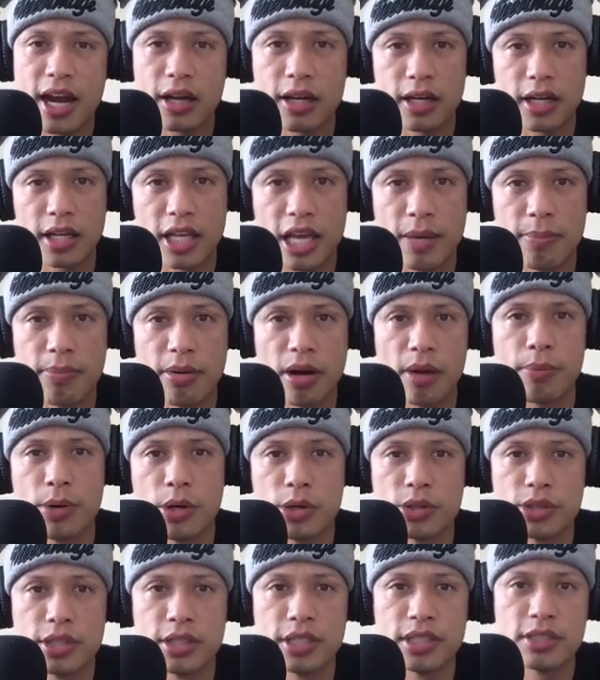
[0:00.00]
going to keep on
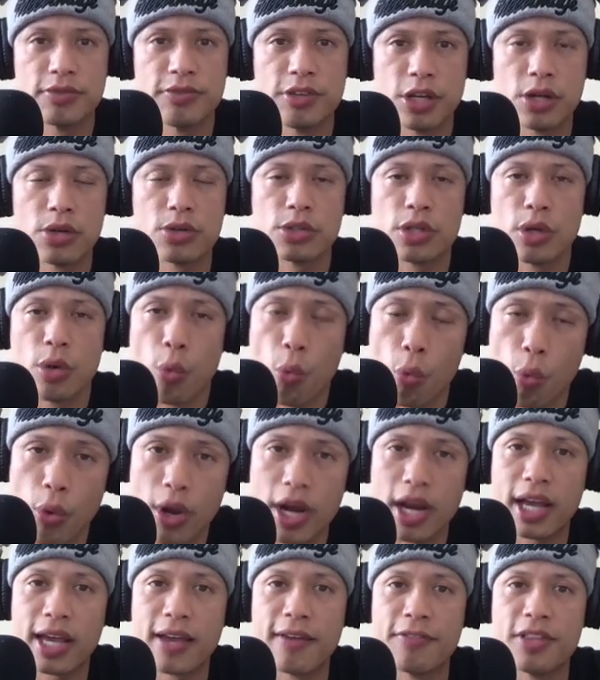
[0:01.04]
producing these videos
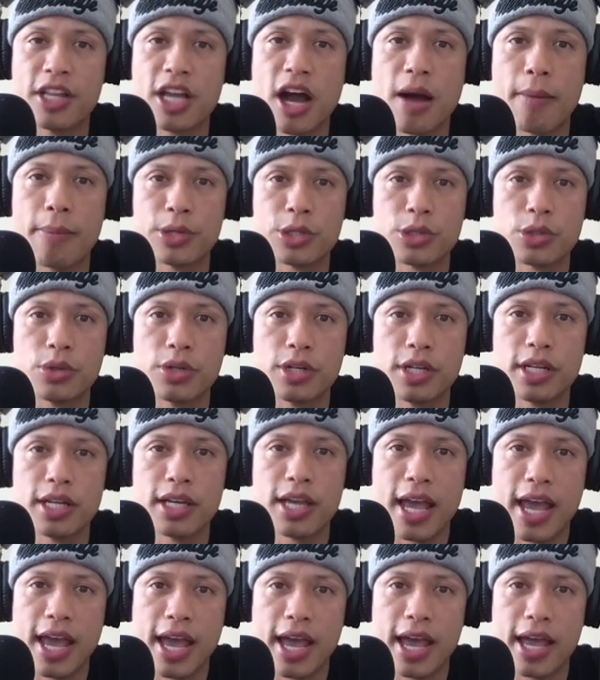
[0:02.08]
when I get the
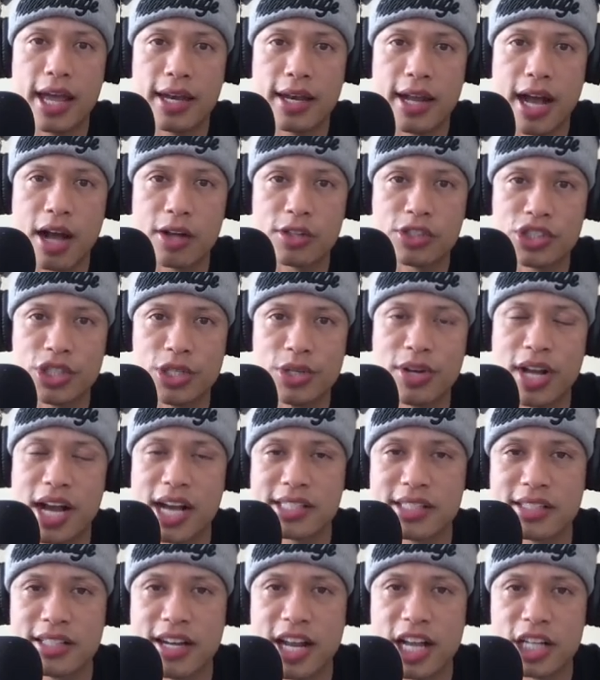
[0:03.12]
opportunity, and I'll see you
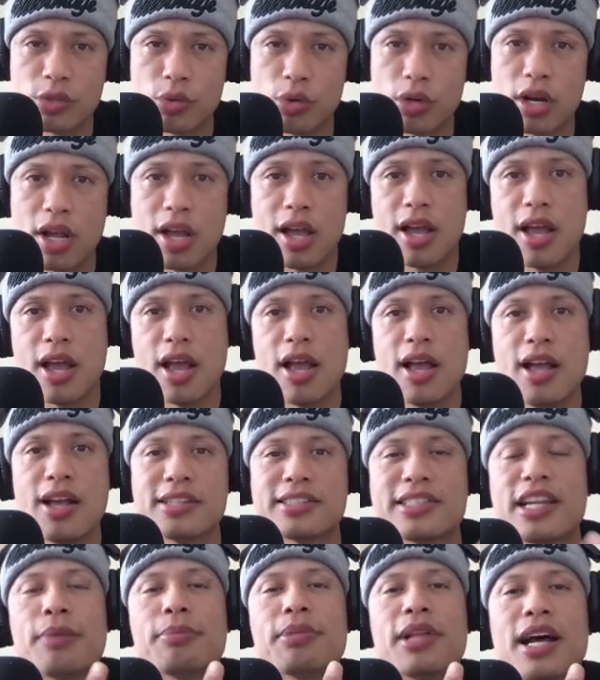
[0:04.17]
guys on the next one.
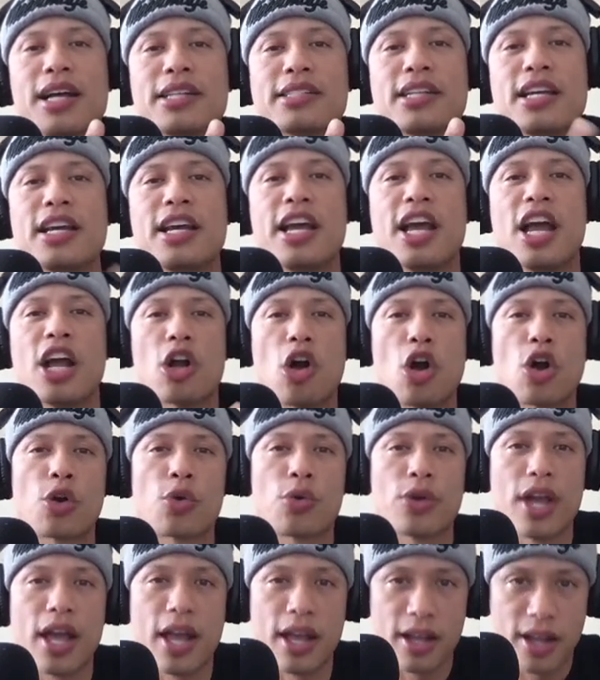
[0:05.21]
Stay blessed. Go
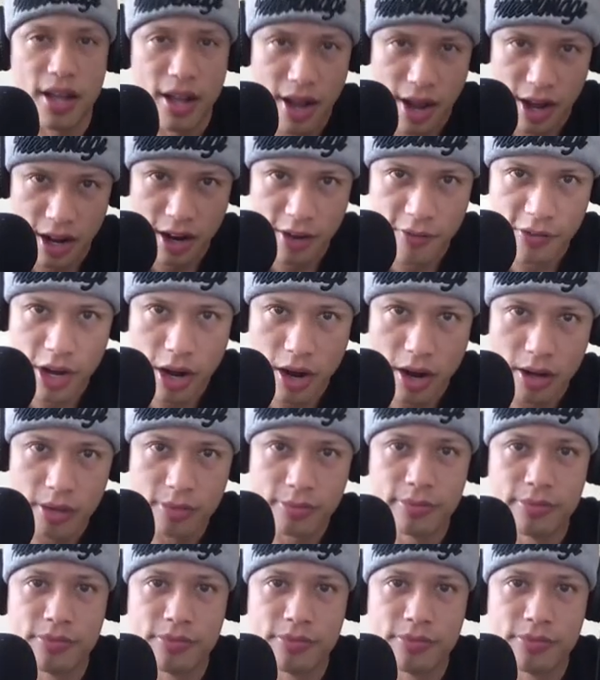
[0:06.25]
create. I love y'all.